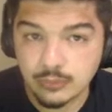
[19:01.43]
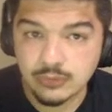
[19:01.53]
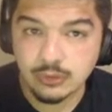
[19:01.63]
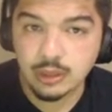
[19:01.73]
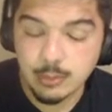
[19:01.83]
was
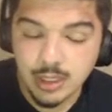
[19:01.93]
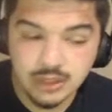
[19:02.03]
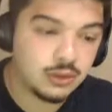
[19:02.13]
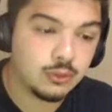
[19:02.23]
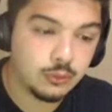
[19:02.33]
certainly my
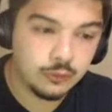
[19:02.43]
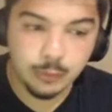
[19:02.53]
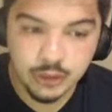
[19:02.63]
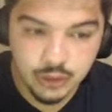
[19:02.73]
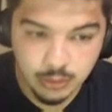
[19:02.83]
dark horse
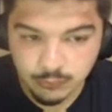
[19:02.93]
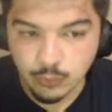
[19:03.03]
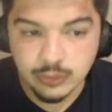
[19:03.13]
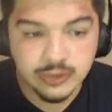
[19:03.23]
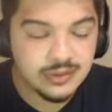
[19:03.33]
prediction
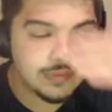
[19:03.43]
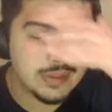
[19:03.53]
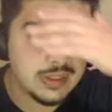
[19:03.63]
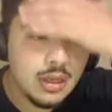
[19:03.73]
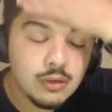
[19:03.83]
before the
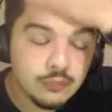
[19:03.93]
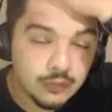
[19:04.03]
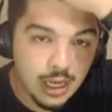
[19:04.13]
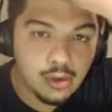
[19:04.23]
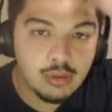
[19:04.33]
season. For
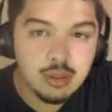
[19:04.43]
now,